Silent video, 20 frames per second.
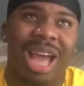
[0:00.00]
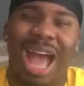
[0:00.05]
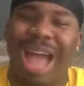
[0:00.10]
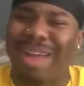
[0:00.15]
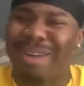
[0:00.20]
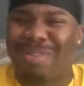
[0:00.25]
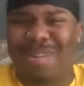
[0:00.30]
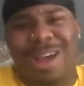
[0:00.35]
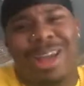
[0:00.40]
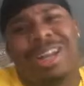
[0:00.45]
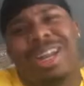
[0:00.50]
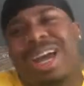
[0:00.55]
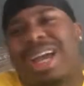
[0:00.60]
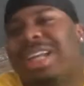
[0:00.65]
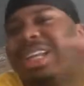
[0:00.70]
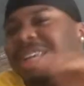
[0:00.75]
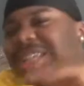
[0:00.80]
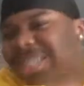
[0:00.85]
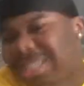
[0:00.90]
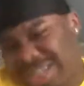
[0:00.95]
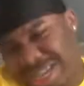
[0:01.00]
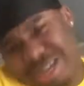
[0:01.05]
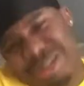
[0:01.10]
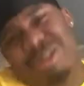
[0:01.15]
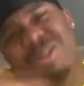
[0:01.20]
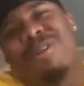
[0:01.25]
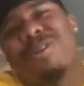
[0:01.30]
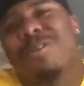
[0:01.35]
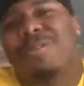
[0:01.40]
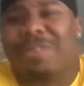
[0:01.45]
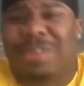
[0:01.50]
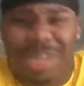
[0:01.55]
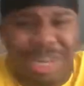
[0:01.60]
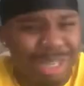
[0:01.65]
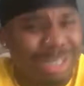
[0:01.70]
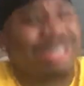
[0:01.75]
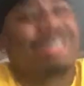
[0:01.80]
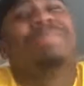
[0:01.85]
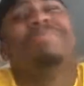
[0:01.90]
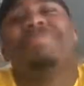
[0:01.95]
Why not? Yeah, cool.
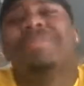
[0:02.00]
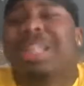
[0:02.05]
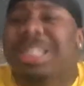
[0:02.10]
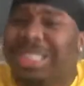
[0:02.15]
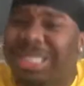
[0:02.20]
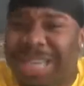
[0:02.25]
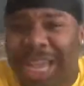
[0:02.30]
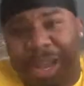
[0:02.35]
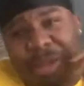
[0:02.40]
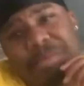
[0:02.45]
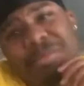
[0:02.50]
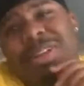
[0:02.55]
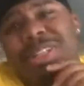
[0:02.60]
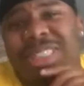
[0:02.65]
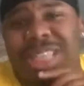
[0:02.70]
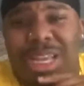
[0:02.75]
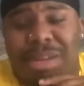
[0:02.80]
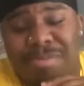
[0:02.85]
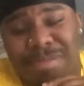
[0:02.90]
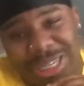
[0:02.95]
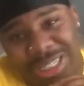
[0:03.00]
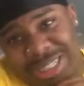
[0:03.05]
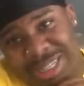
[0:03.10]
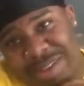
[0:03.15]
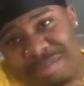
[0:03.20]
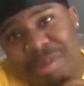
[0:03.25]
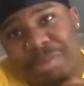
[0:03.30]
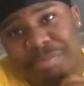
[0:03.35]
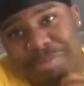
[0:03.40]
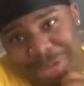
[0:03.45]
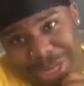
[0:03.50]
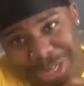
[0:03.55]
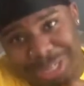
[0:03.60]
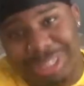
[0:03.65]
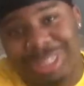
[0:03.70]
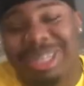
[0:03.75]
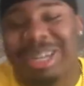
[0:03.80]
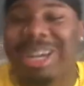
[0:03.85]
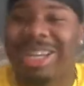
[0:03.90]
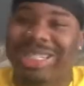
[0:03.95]
Here's, take my $7.
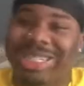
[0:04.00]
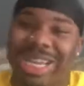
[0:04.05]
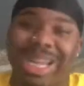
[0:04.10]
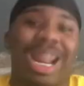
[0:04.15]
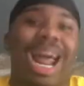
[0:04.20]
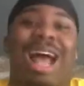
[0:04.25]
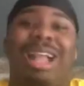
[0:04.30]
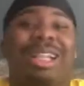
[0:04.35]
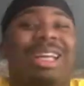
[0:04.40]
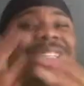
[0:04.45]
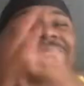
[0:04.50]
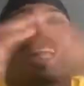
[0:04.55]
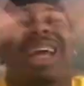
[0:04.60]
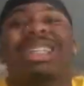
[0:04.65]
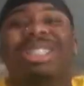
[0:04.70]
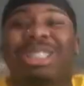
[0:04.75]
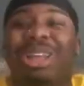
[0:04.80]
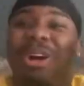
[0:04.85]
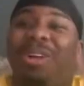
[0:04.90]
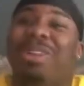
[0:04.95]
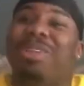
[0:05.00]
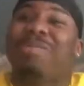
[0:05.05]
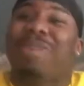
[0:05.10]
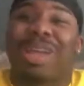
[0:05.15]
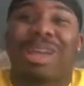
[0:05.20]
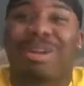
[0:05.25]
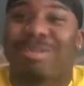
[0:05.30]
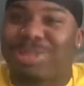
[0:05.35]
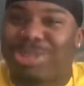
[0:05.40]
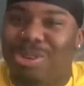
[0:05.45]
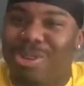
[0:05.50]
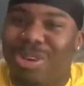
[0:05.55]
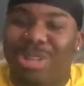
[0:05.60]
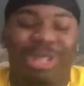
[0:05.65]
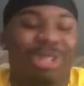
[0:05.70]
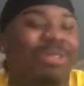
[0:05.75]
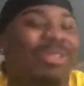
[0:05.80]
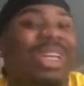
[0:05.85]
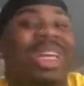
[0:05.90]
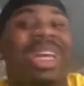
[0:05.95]
You know what I'm saying? That's the only way I was going to do it.